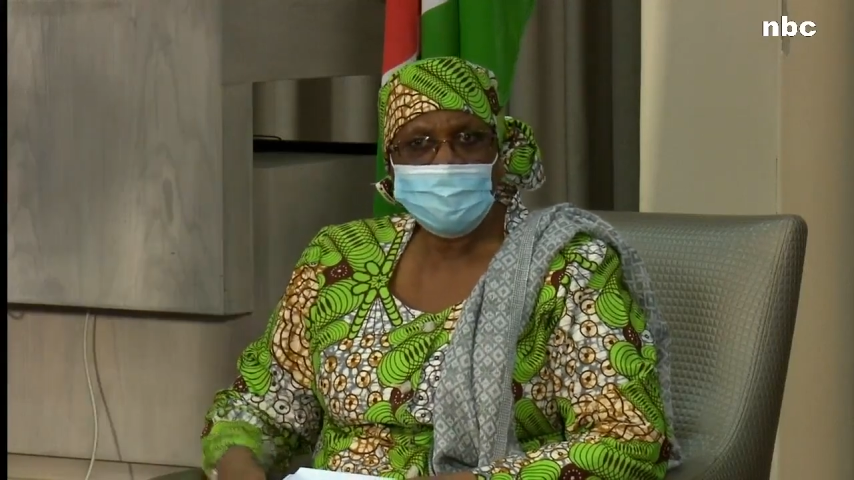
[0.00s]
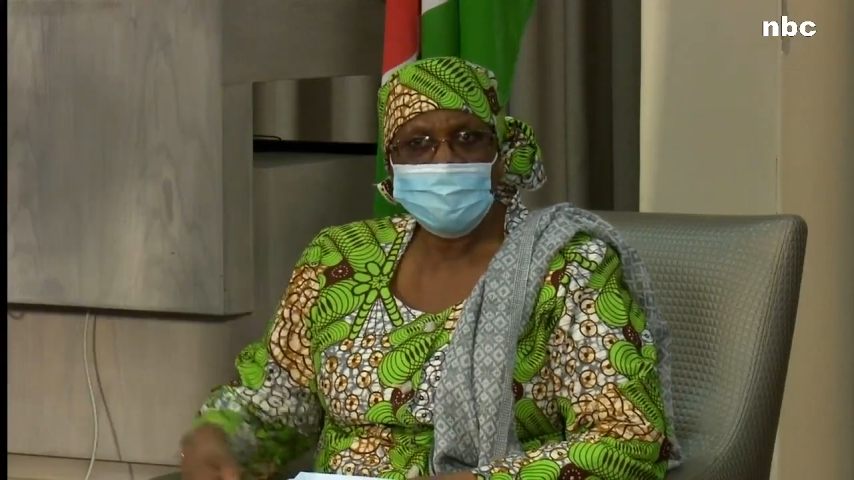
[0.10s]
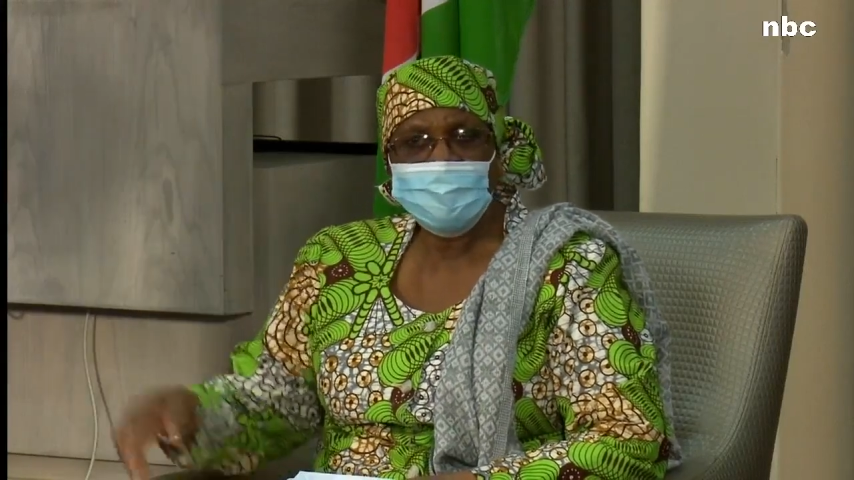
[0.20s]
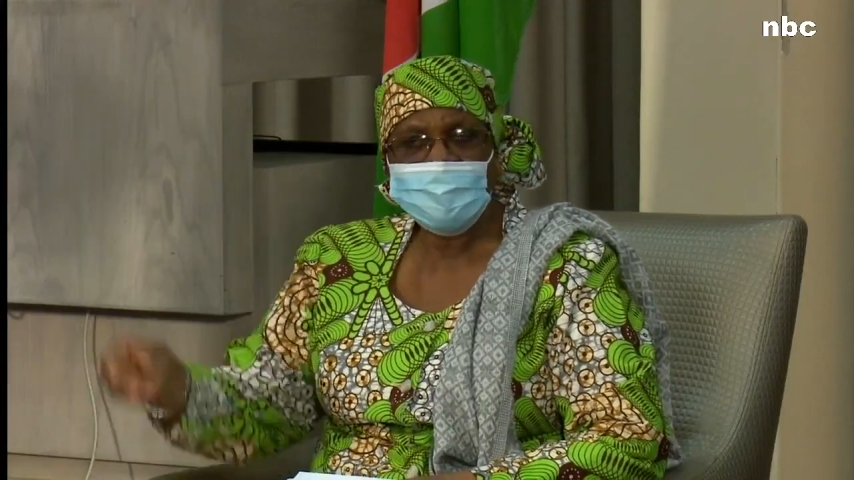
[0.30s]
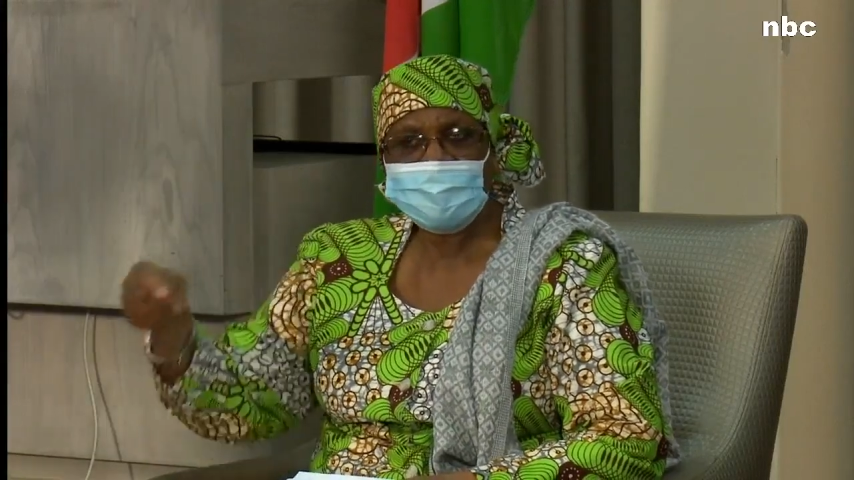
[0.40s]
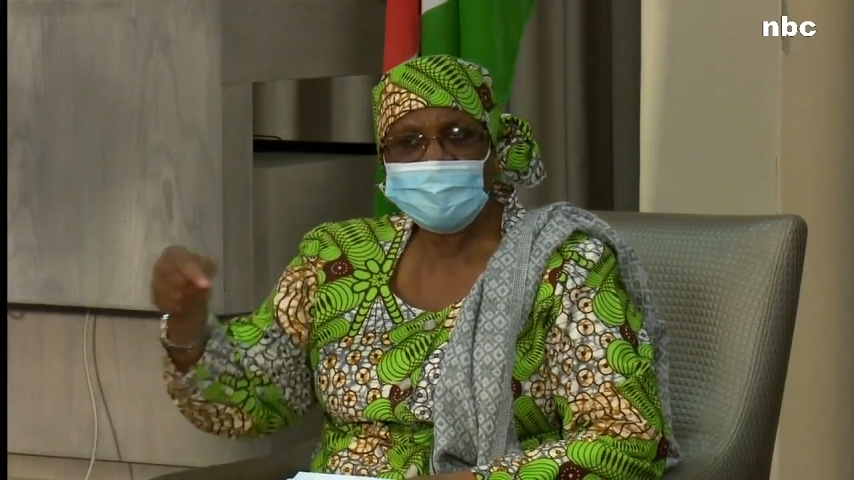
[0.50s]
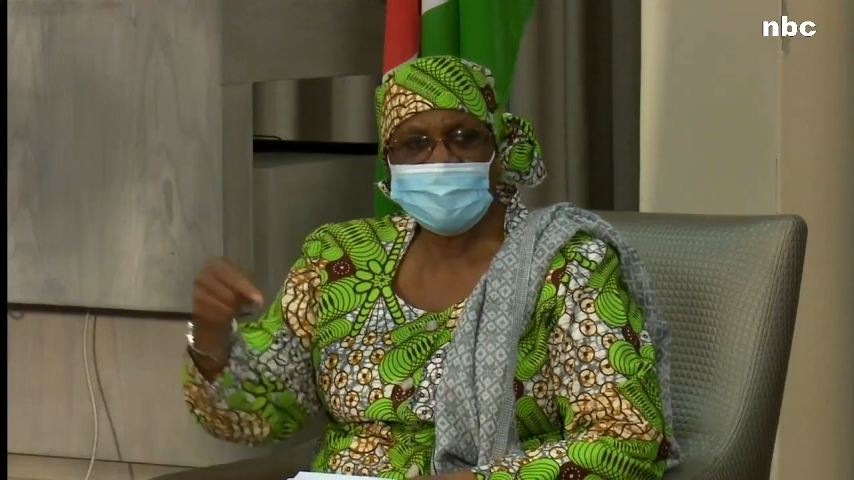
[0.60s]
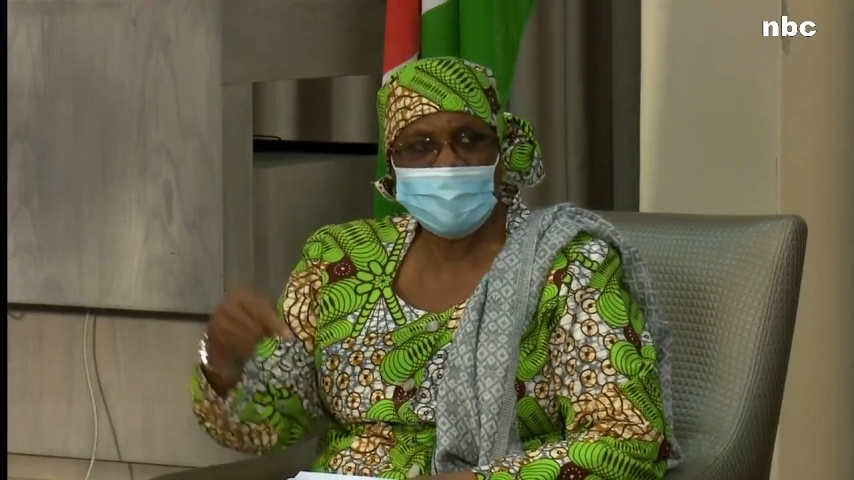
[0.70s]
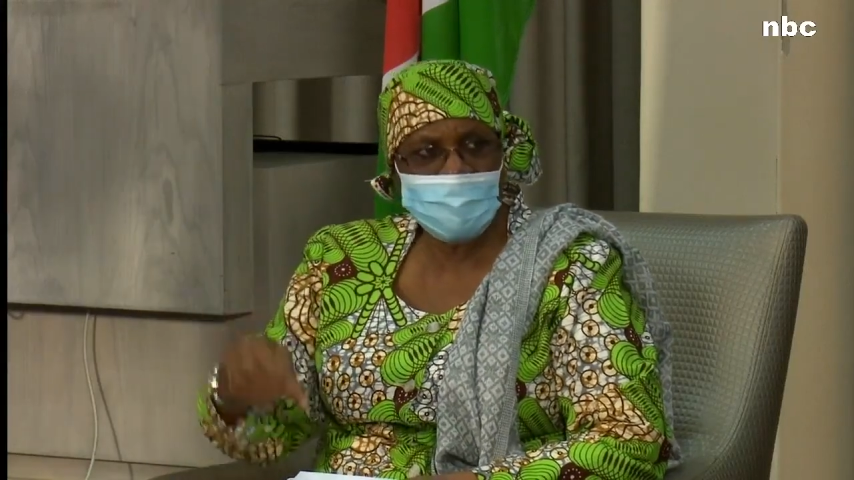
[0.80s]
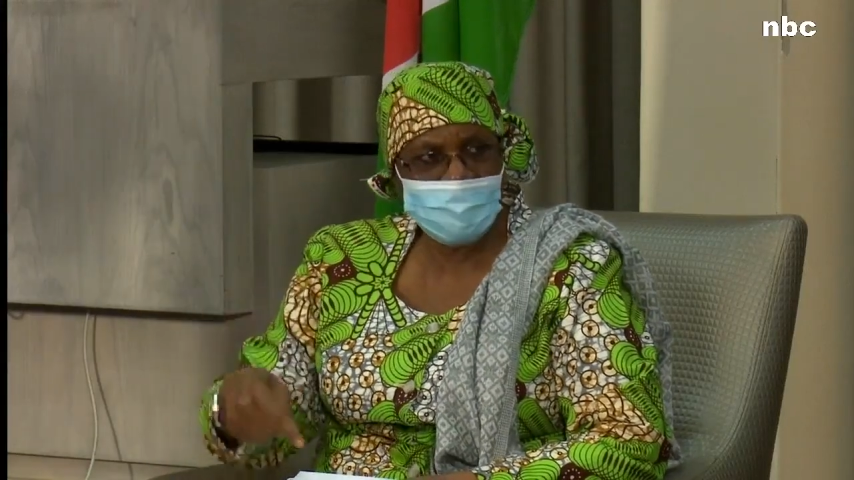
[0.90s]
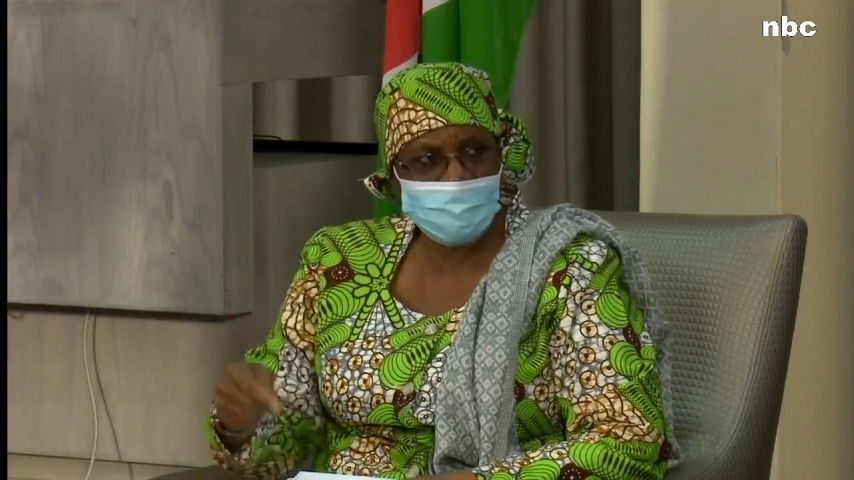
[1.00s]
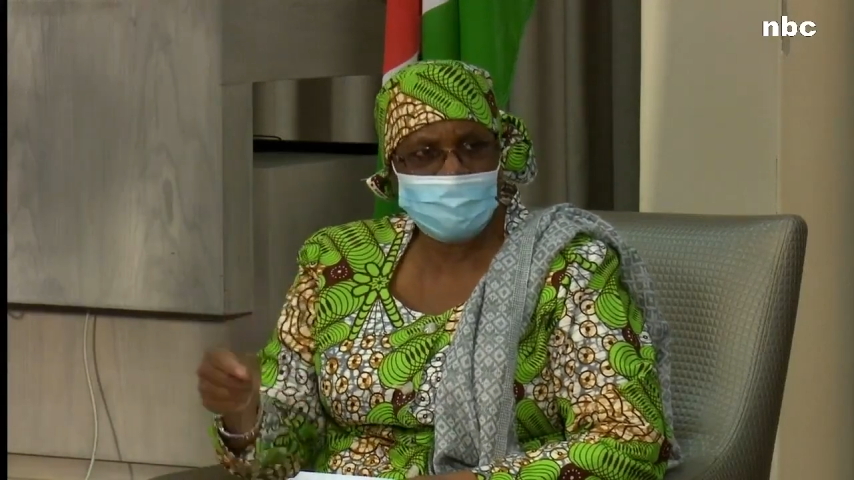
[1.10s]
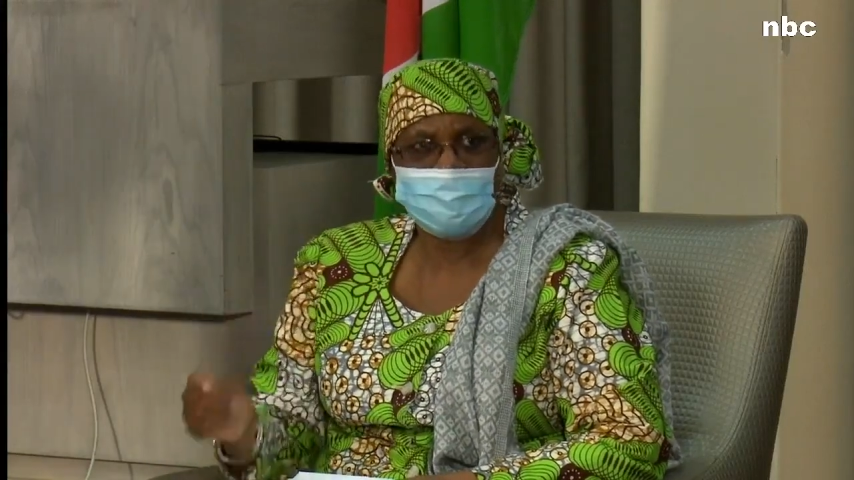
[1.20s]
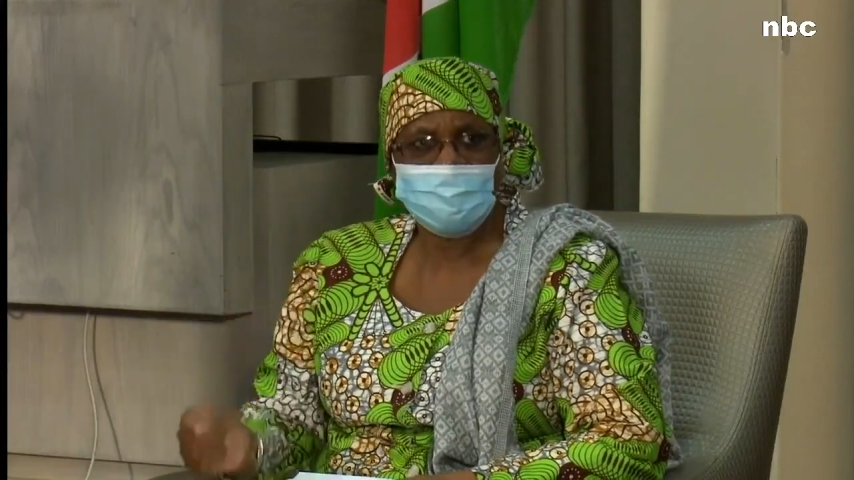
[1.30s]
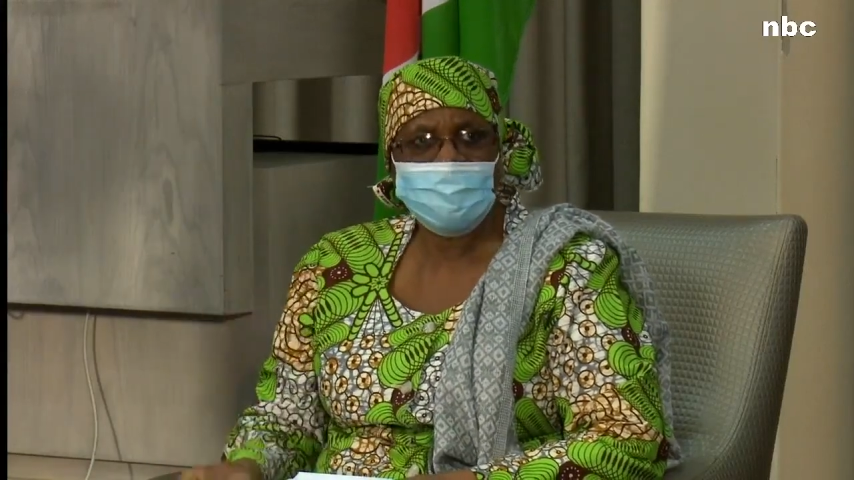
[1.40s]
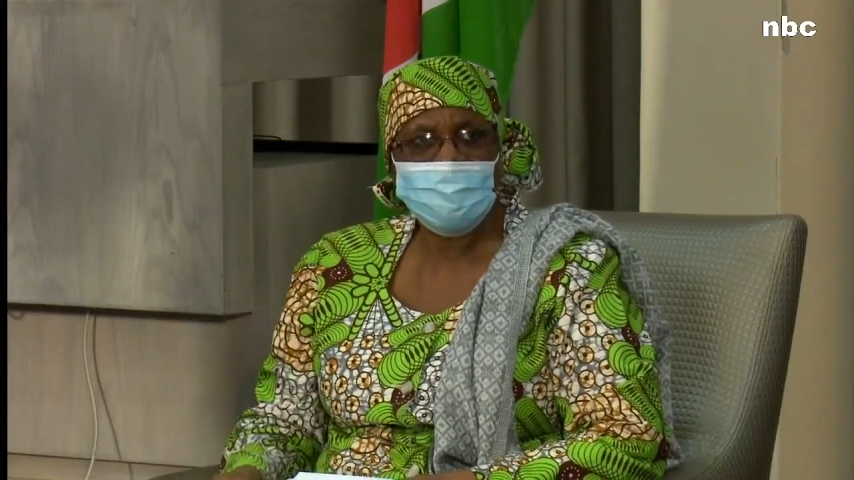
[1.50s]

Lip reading: We must deliver